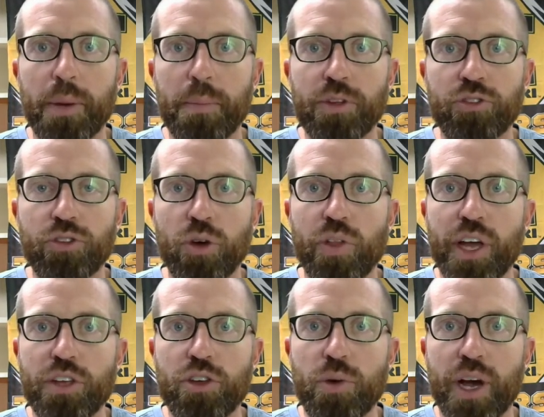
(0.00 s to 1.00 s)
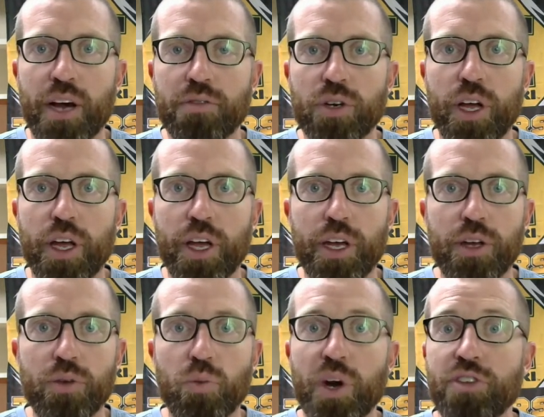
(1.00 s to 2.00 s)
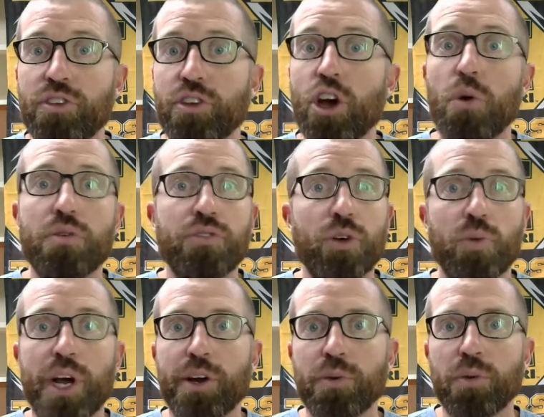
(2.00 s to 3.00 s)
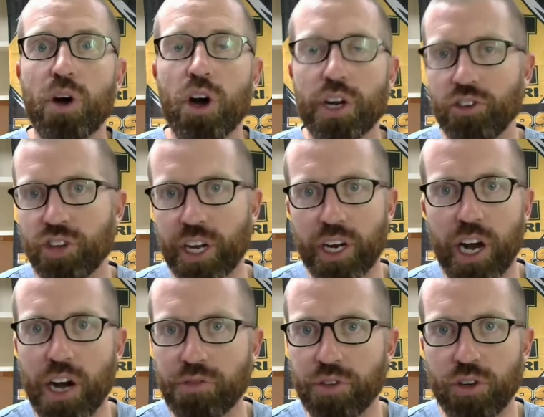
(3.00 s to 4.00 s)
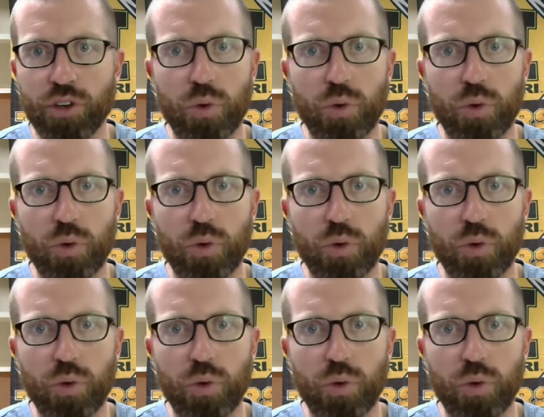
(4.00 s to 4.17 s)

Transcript: so that you have a way to know if you're right or wrong, and check it often.